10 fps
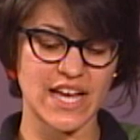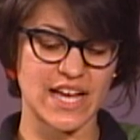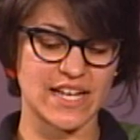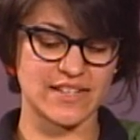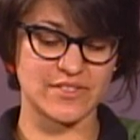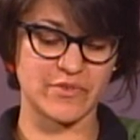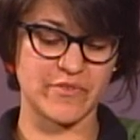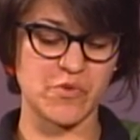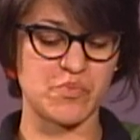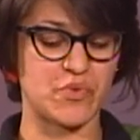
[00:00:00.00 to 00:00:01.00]
uh, sort of
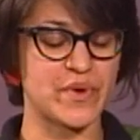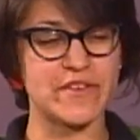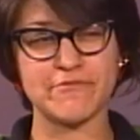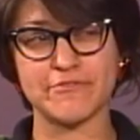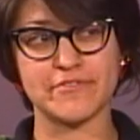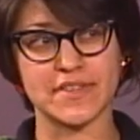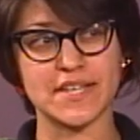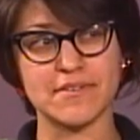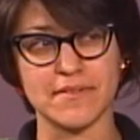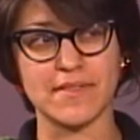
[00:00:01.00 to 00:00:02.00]
a brief
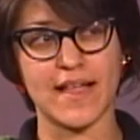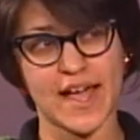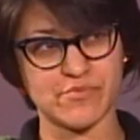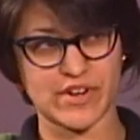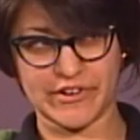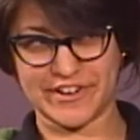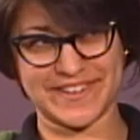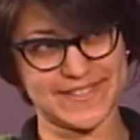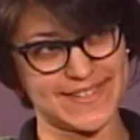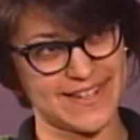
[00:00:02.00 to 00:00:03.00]
legal library,
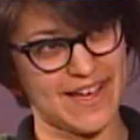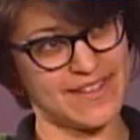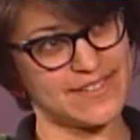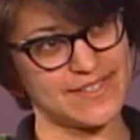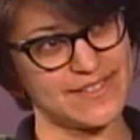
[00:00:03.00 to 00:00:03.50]
is it not?